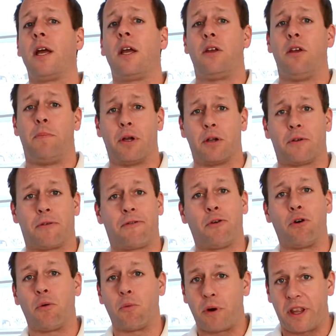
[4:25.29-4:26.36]
You build a
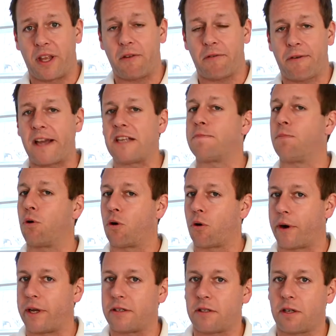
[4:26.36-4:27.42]
form within Facebook or
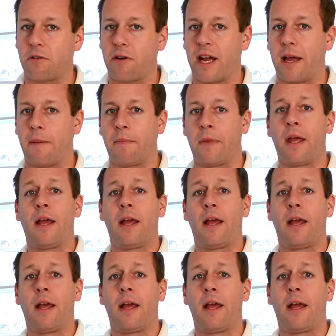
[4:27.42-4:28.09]
Instagram,